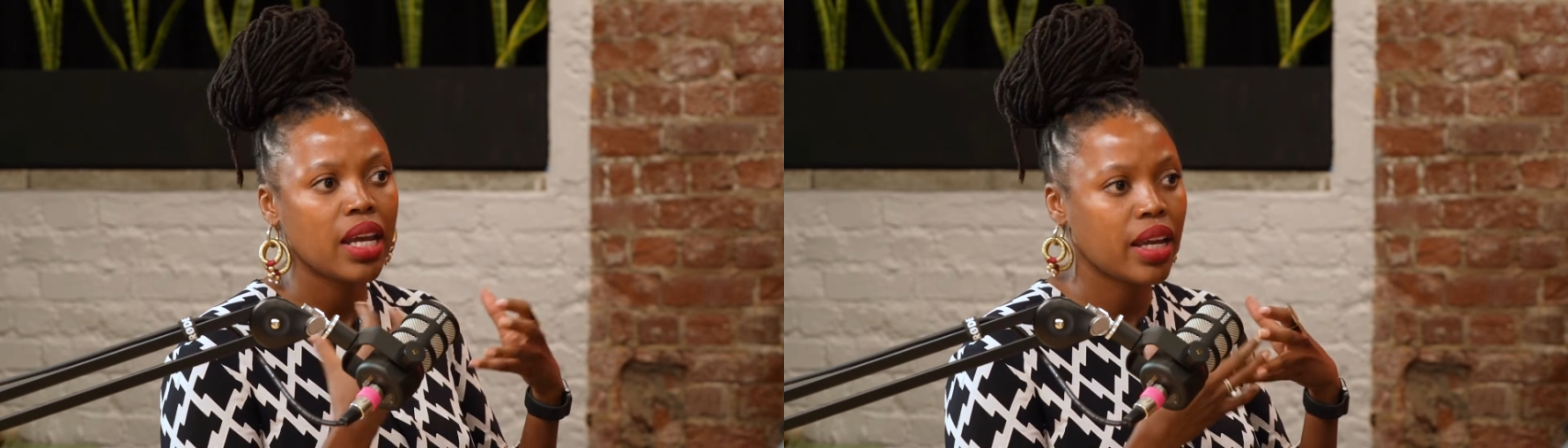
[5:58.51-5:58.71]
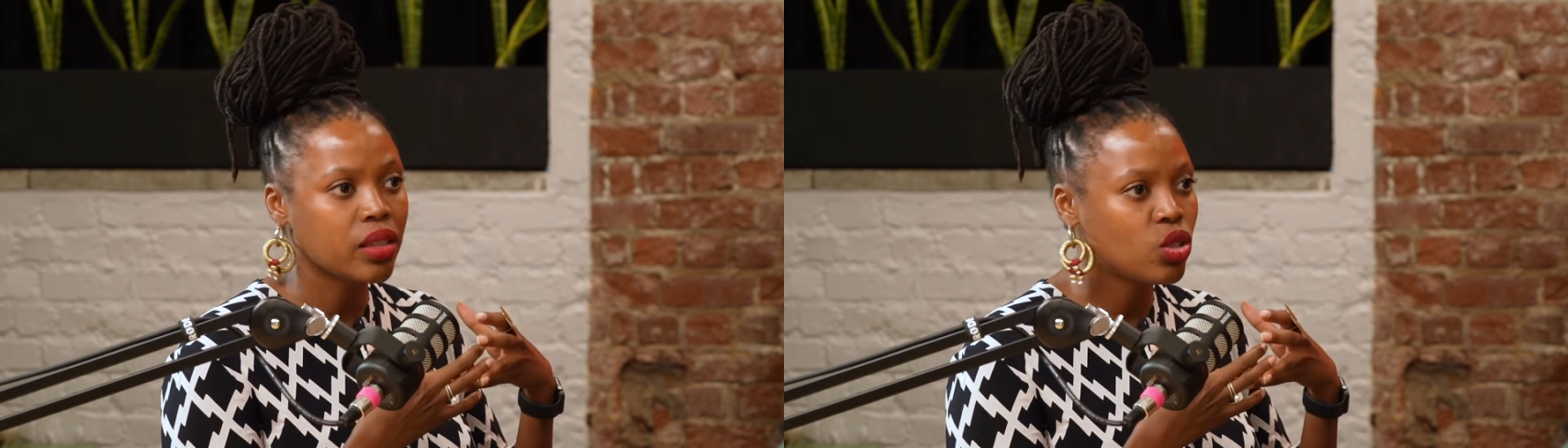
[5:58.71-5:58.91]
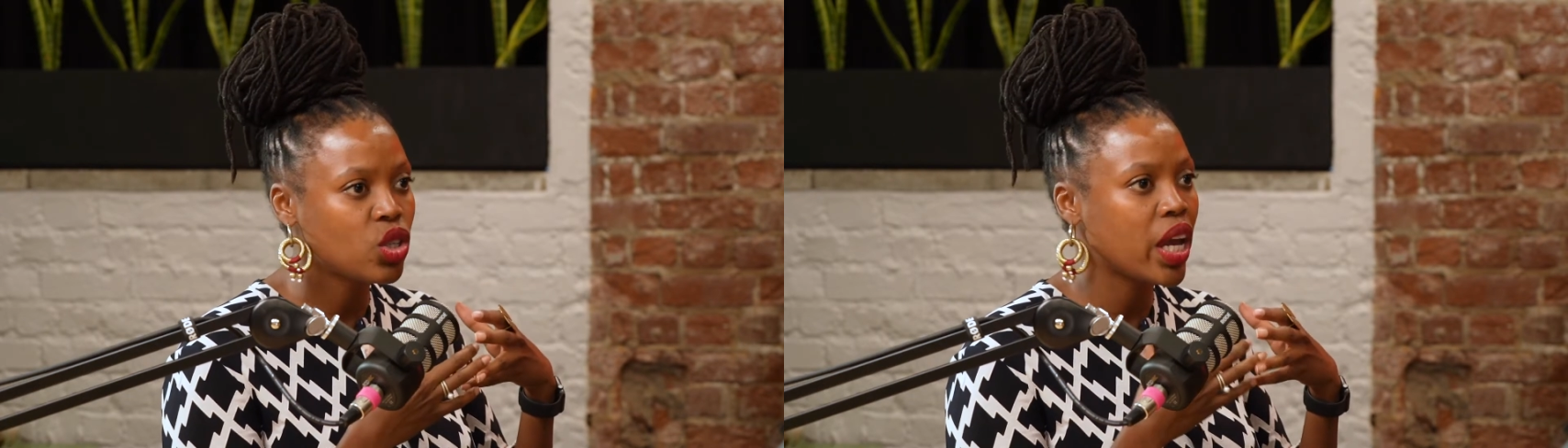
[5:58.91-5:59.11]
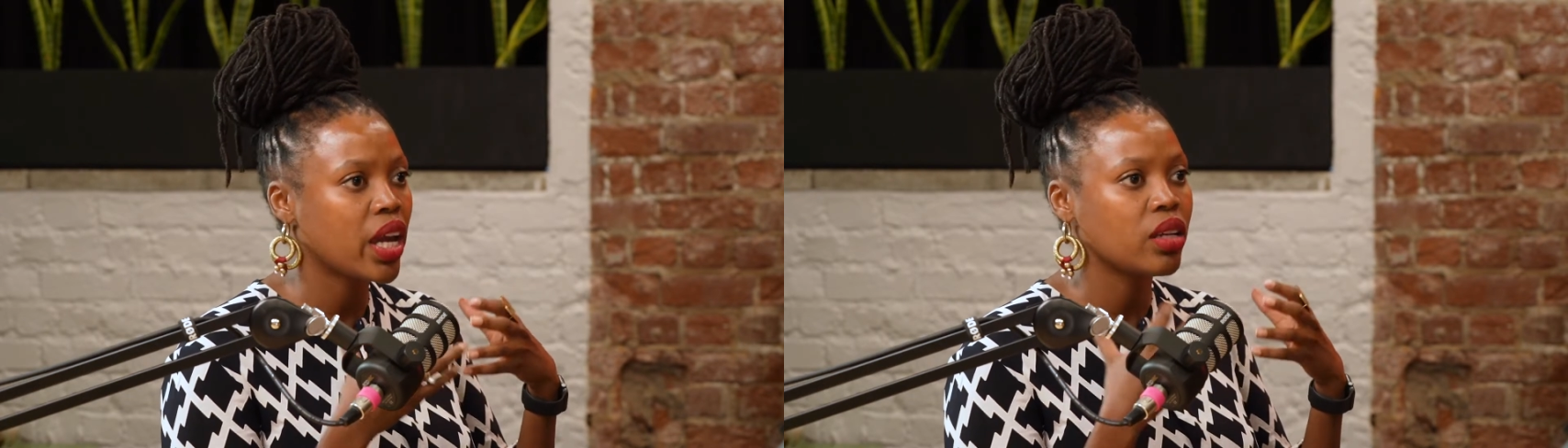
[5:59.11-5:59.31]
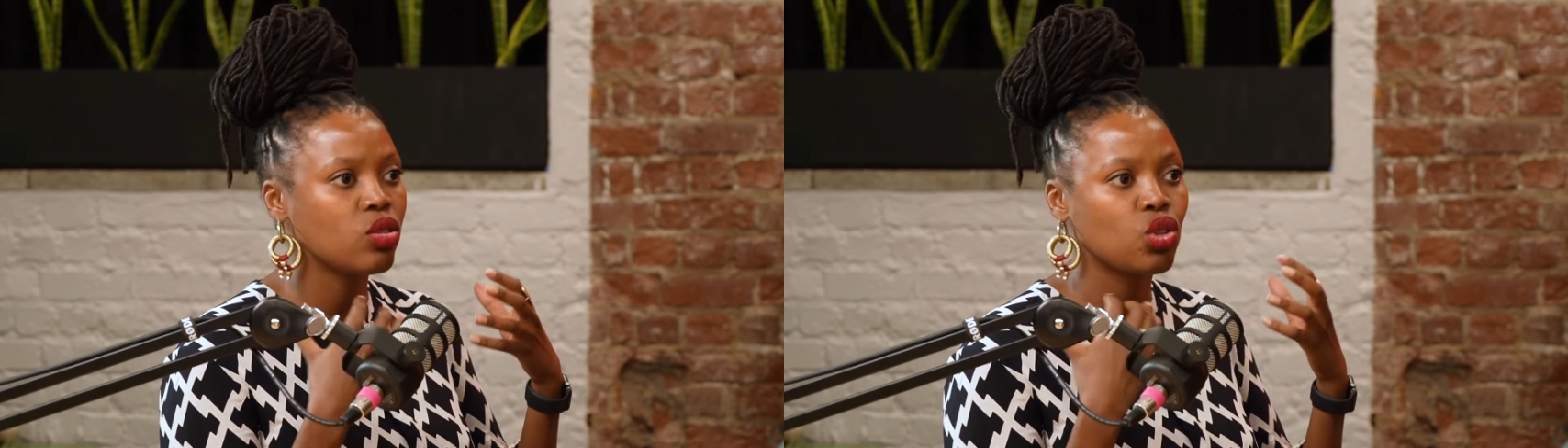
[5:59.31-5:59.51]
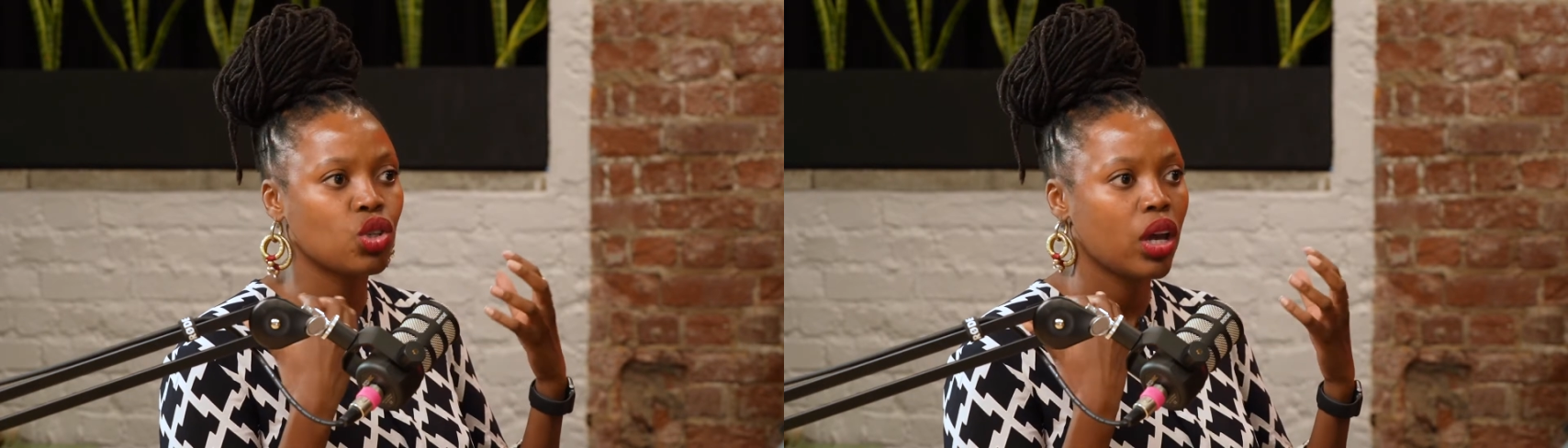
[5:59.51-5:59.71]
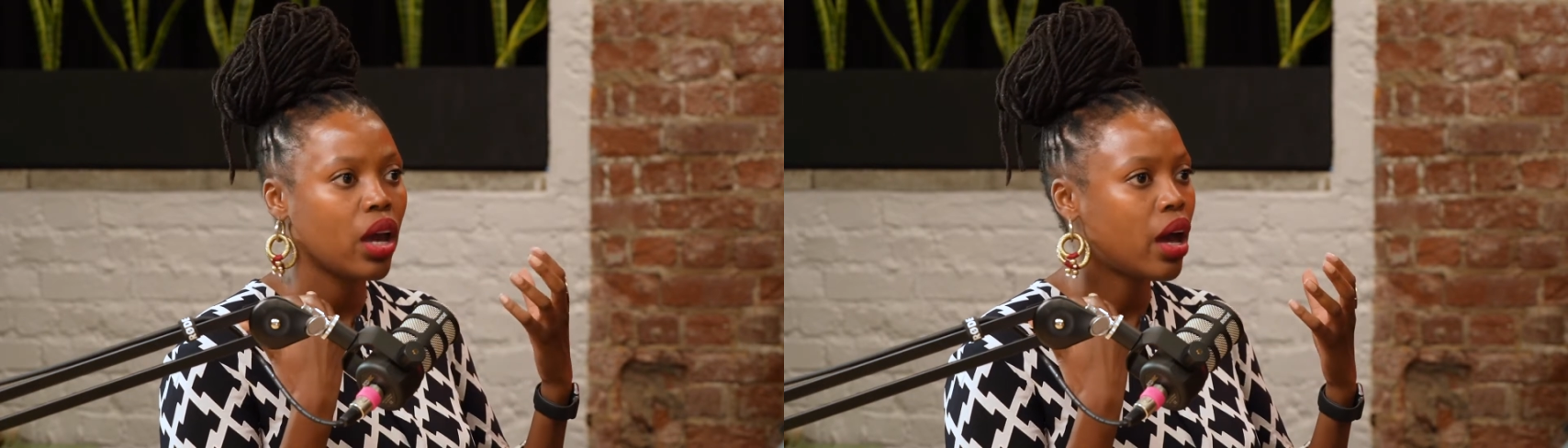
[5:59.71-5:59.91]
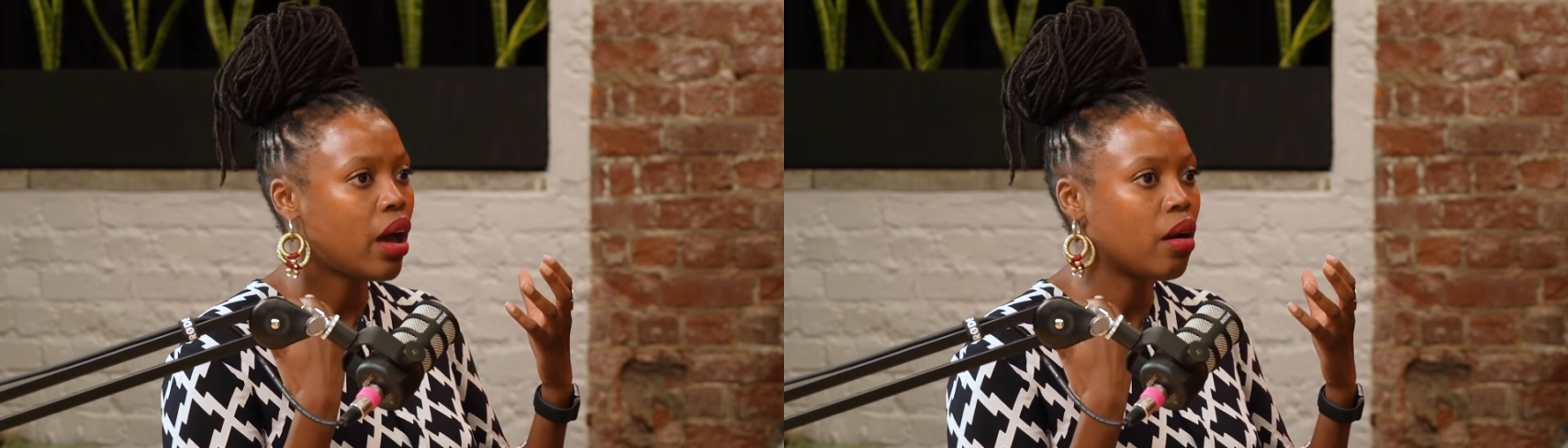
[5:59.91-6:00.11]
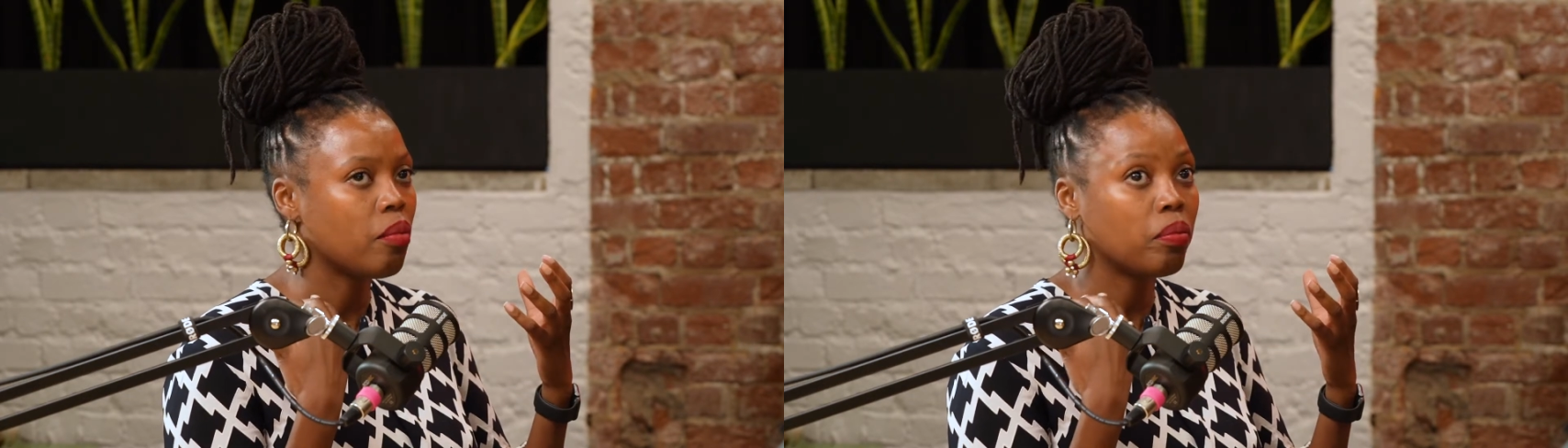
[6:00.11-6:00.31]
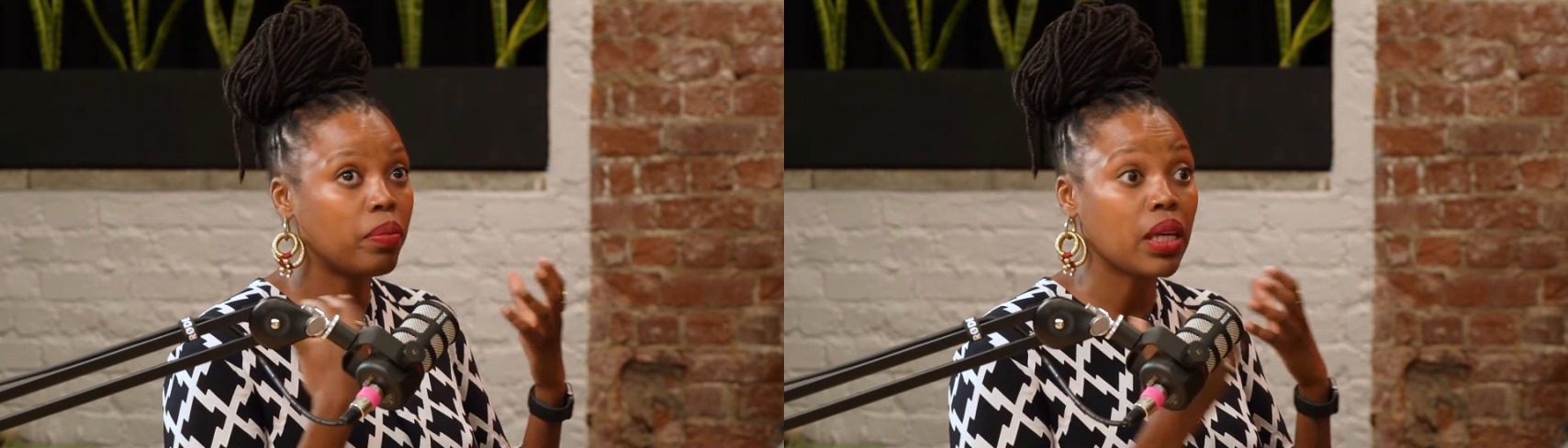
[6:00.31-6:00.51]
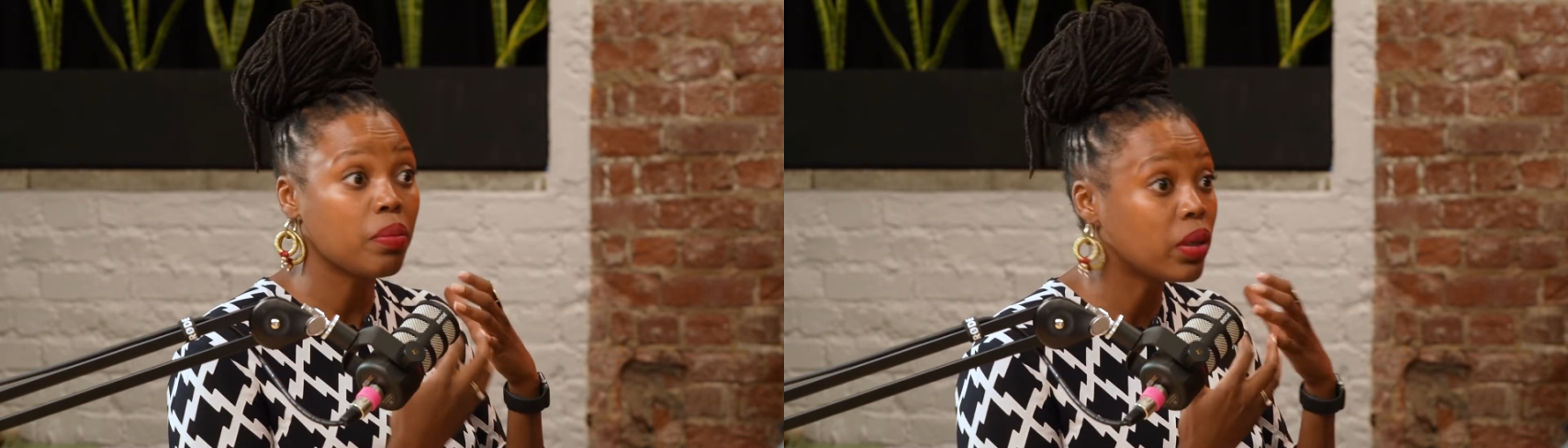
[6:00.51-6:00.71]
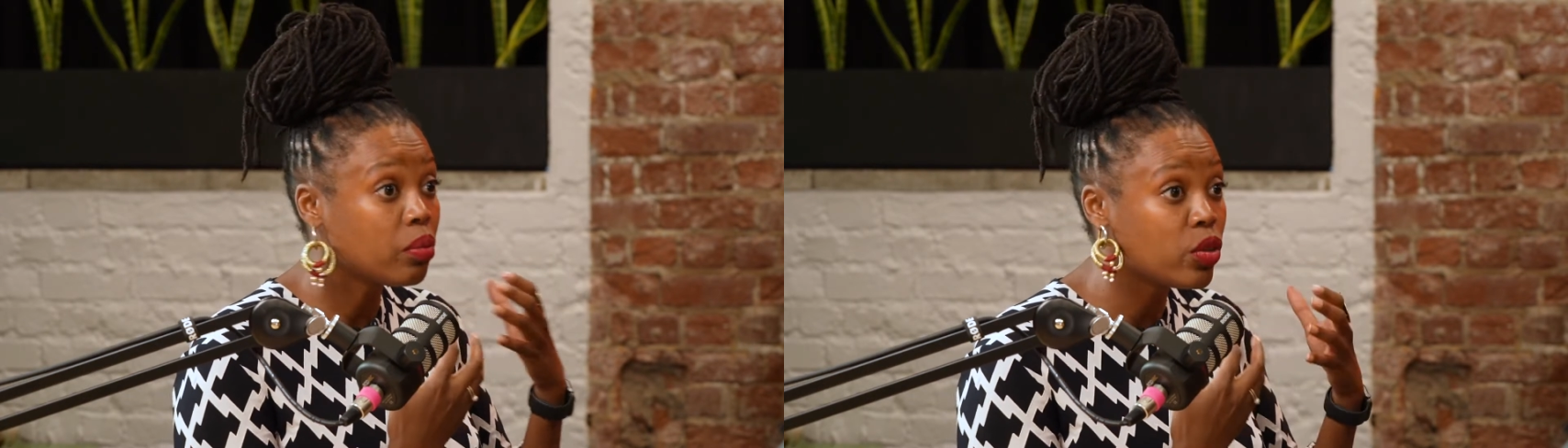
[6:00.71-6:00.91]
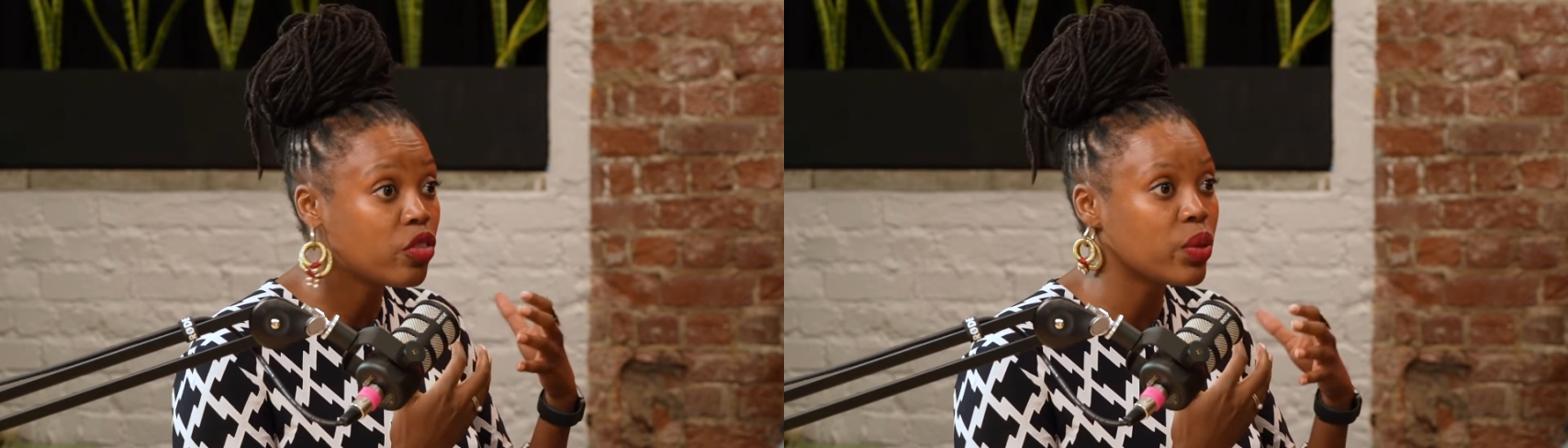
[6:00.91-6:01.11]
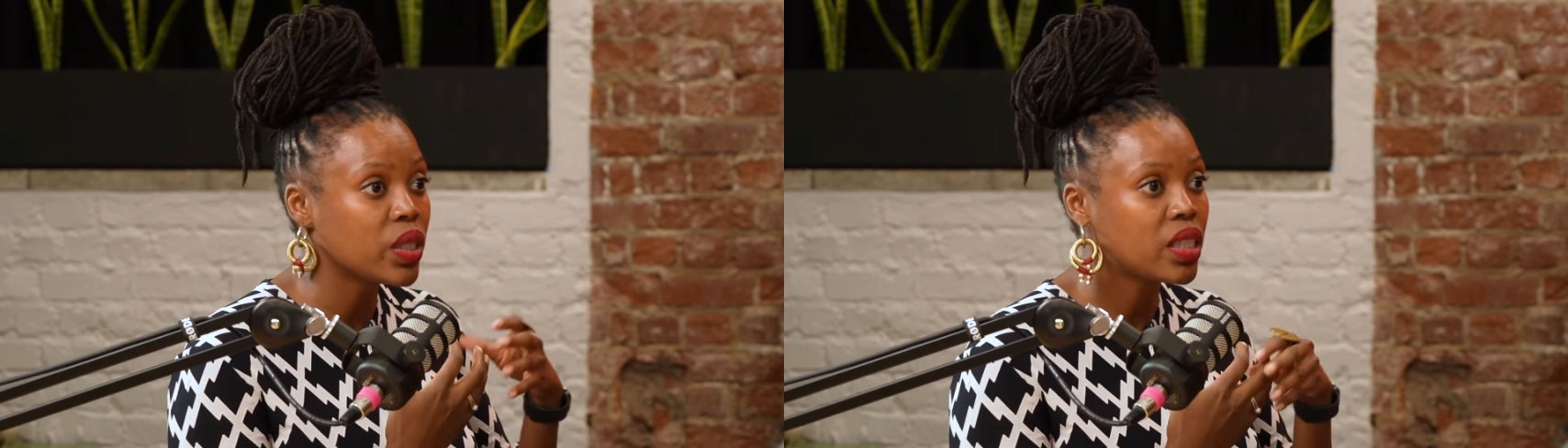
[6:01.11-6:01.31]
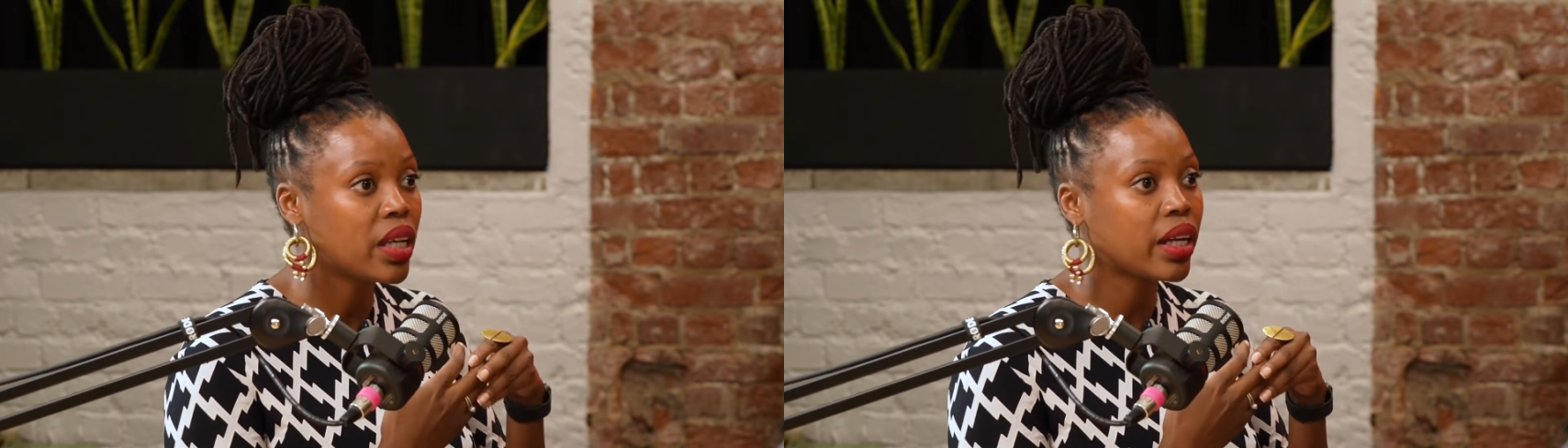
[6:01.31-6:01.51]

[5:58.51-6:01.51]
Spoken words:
exchange, people movement and